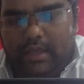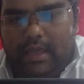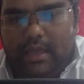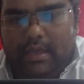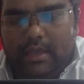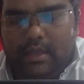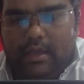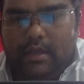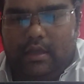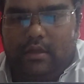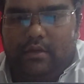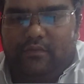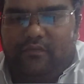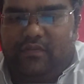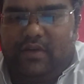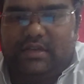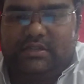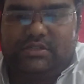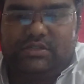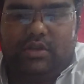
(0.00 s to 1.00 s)
Okay,
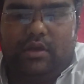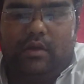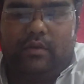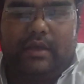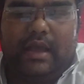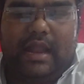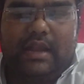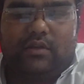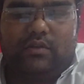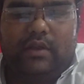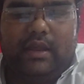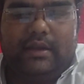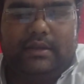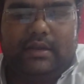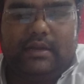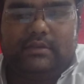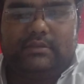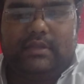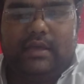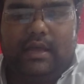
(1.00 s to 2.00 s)
first you have
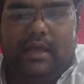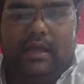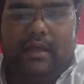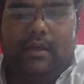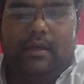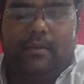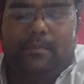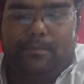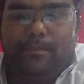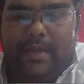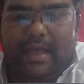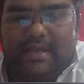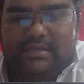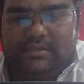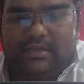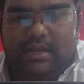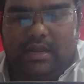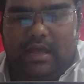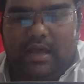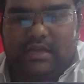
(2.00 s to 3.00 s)
calculated the
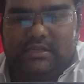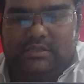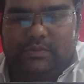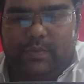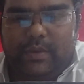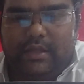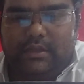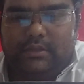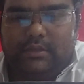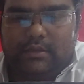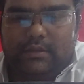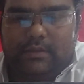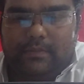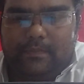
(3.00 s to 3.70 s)
basal arch width,